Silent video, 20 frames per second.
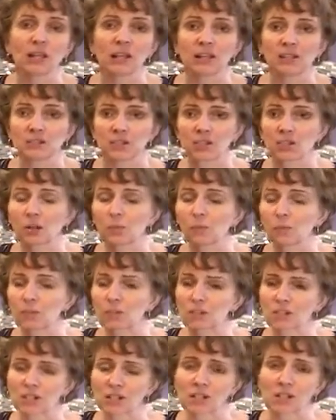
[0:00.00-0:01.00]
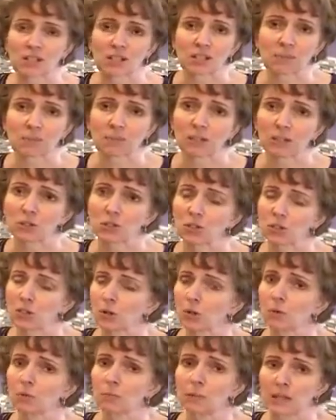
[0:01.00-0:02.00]
And stoneware just does something
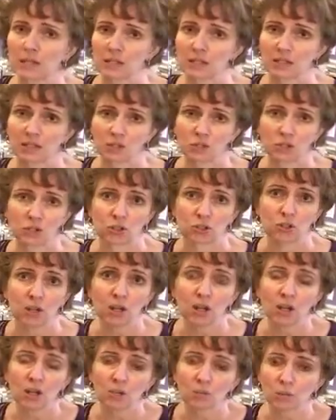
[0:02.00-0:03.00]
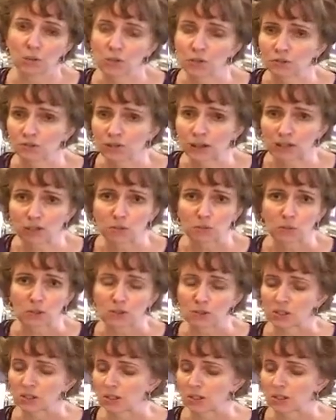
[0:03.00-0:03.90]
so amazing to roasted vegetables.